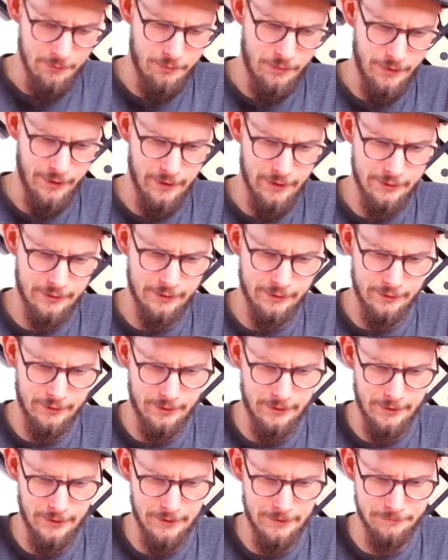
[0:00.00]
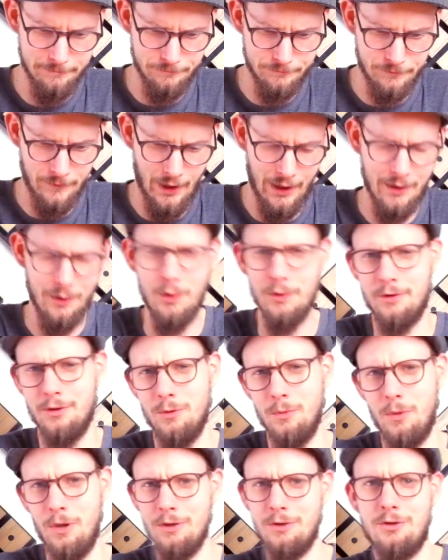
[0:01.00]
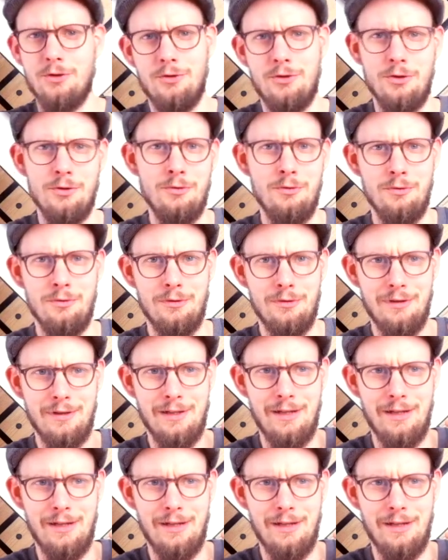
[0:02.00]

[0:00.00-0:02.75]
But I also want to